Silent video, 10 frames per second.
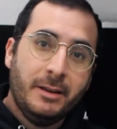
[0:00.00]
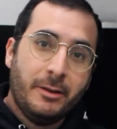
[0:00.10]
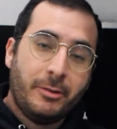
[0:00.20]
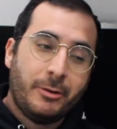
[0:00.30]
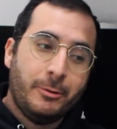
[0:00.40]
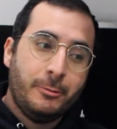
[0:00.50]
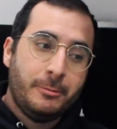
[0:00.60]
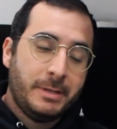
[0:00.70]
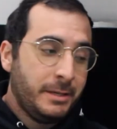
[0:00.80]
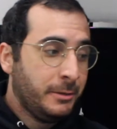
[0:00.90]

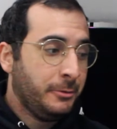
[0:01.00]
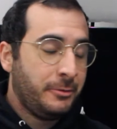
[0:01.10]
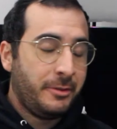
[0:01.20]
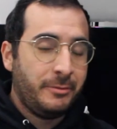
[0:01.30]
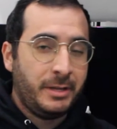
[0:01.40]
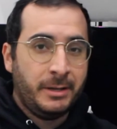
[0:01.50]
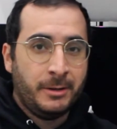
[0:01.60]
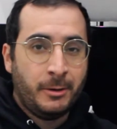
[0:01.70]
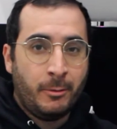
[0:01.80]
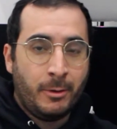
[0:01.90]
So here's a
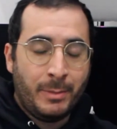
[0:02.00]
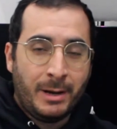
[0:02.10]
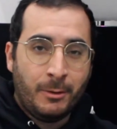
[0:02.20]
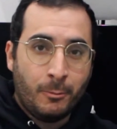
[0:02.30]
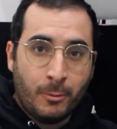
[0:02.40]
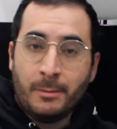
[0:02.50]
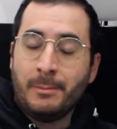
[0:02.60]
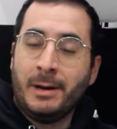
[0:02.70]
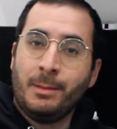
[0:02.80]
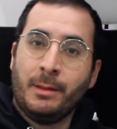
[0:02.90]
video about what
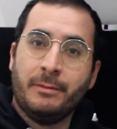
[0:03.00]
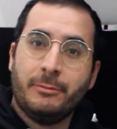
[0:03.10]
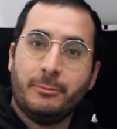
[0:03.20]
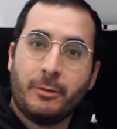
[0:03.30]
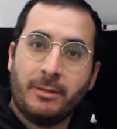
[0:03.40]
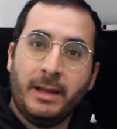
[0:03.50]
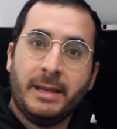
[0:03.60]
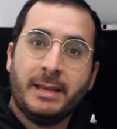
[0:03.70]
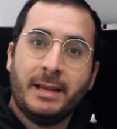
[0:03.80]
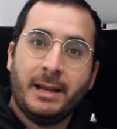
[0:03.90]
my life was
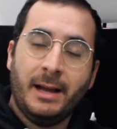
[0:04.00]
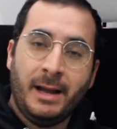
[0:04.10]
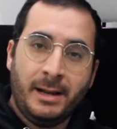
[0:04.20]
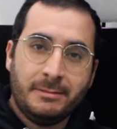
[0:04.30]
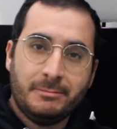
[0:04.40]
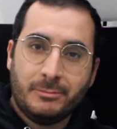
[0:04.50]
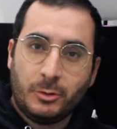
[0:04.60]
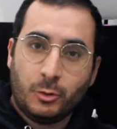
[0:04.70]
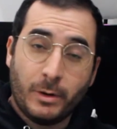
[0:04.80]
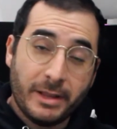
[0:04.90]
like at
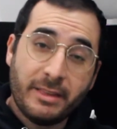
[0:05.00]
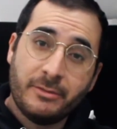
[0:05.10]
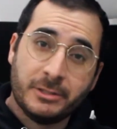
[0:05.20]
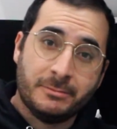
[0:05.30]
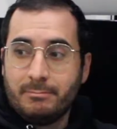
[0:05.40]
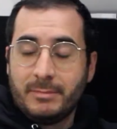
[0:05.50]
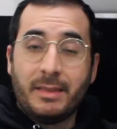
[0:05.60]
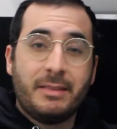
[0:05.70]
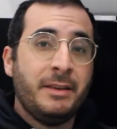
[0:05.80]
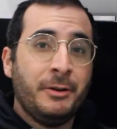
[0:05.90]
27.
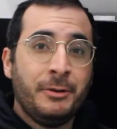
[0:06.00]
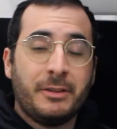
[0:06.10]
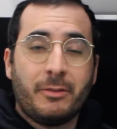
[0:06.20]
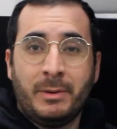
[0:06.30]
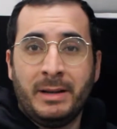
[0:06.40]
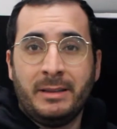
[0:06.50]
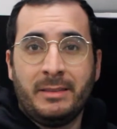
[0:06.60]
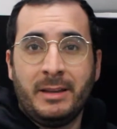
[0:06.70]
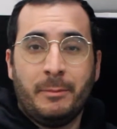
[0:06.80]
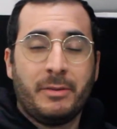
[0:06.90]
This year, despite
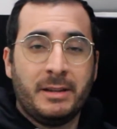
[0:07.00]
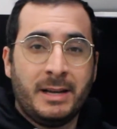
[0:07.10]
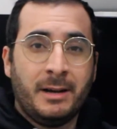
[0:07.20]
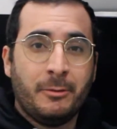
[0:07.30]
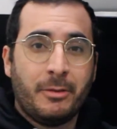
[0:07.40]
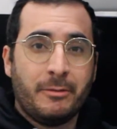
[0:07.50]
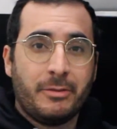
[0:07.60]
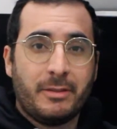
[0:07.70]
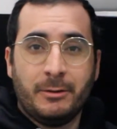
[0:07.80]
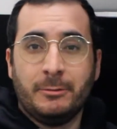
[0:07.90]
the ups and downs of
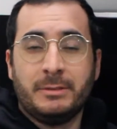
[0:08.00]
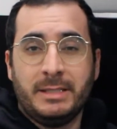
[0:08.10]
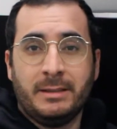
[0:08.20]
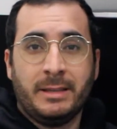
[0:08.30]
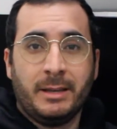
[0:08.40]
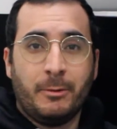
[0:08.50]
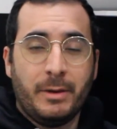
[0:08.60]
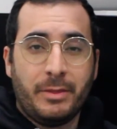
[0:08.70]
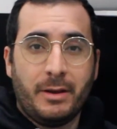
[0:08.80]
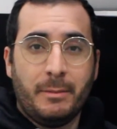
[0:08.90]
still dealing
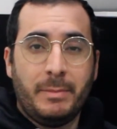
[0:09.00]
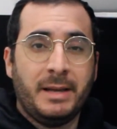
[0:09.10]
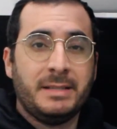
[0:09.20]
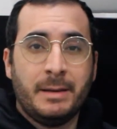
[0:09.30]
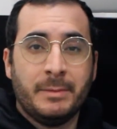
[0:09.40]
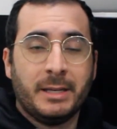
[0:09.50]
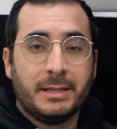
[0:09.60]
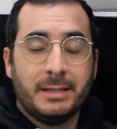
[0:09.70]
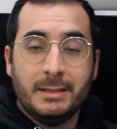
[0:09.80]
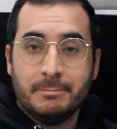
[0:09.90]
with a
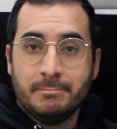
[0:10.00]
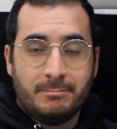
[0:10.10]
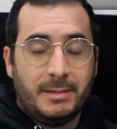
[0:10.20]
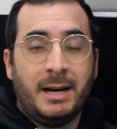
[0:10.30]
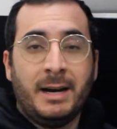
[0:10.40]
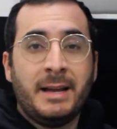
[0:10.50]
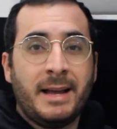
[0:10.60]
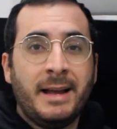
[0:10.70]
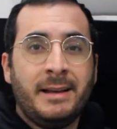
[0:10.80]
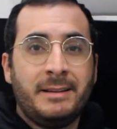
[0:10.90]
pandemic, I
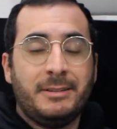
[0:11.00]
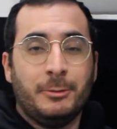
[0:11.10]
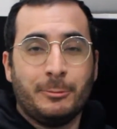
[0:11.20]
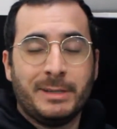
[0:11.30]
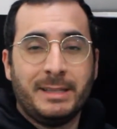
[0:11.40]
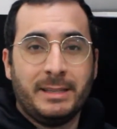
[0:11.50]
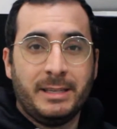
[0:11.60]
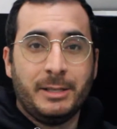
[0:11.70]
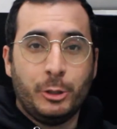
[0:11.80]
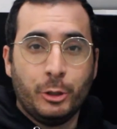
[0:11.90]
had a
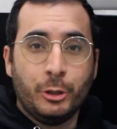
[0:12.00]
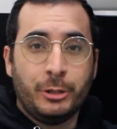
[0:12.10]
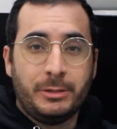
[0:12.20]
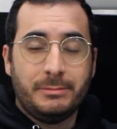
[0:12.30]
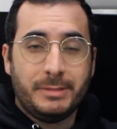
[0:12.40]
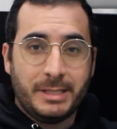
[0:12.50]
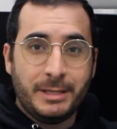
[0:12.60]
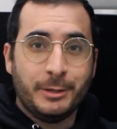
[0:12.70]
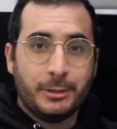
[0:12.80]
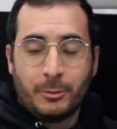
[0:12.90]
really good
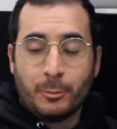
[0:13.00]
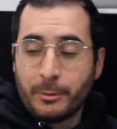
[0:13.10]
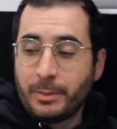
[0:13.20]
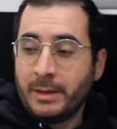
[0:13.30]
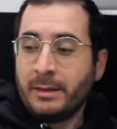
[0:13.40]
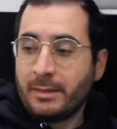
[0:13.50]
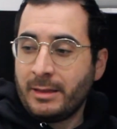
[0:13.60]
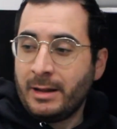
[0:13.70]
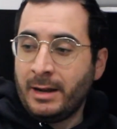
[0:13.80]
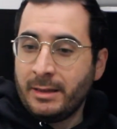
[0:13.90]
year. There were things
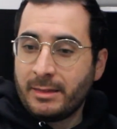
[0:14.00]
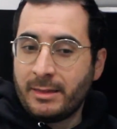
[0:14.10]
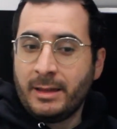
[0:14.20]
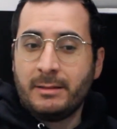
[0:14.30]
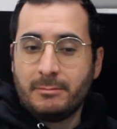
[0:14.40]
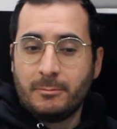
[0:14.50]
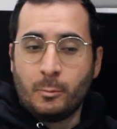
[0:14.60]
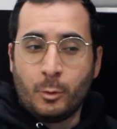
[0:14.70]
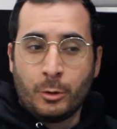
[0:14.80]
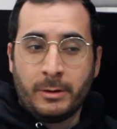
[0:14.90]
that I set
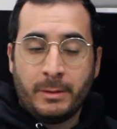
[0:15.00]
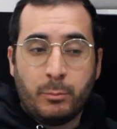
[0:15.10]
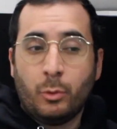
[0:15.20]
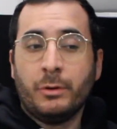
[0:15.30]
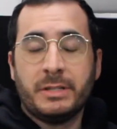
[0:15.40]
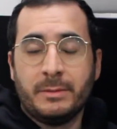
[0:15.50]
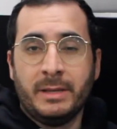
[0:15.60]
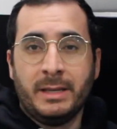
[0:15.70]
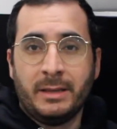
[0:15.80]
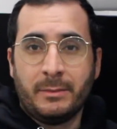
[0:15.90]
were important to
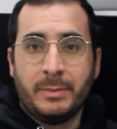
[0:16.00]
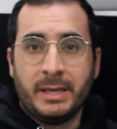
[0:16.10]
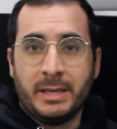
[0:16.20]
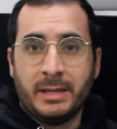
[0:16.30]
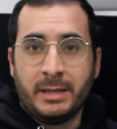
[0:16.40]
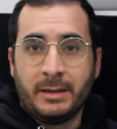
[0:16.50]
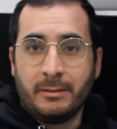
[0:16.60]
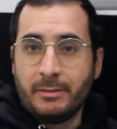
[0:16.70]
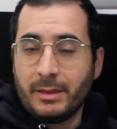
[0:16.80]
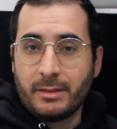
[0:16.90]
me at the beginning
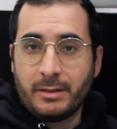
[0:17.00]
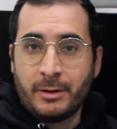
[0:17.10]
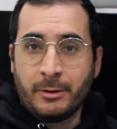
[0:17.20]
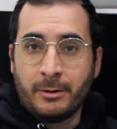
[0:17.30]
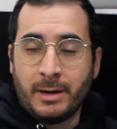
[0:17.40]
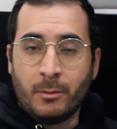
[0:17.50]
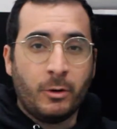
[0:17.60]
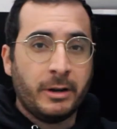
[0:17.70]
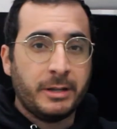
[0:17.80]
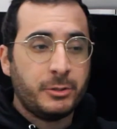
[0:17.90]
of this year. I
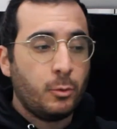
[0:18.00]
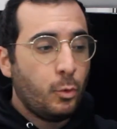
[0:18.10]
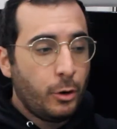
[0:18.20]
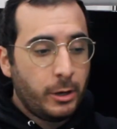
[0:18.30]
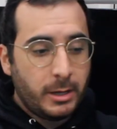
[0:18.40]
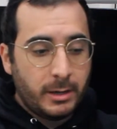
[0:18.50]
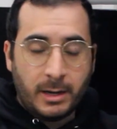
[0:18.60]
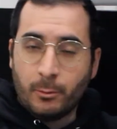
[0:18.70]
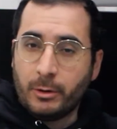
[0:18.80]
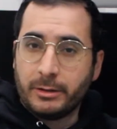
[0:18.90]
wanted to work,
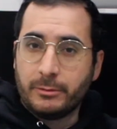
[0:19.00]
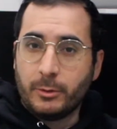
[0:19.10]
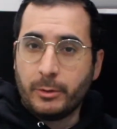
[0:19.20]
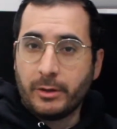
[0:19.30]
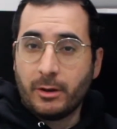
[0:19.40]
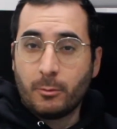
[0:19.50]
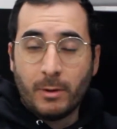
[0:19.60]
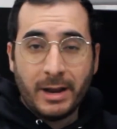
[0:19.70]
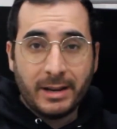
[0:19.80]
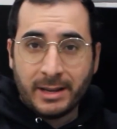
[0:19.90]
I wanted to focus on
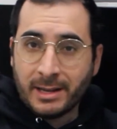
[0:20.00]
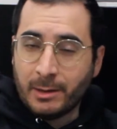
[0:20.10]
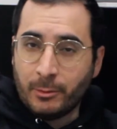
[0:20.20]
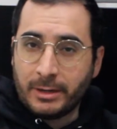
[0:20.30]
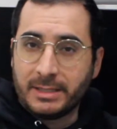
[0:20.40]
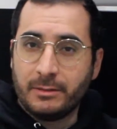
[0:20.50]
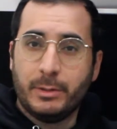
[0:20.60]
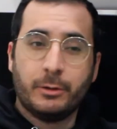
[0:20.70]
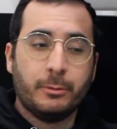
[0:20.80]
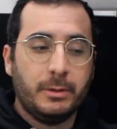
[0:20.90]
writing, I wanted to have
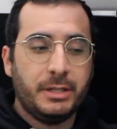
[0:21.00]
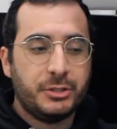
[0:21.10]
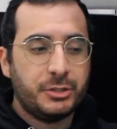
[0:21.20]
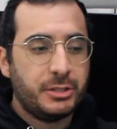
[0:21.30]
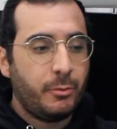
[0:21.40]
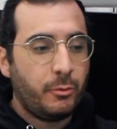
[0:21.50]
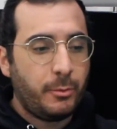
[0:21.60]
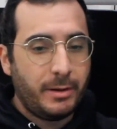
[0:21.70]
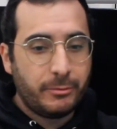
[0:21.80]
better relationships with my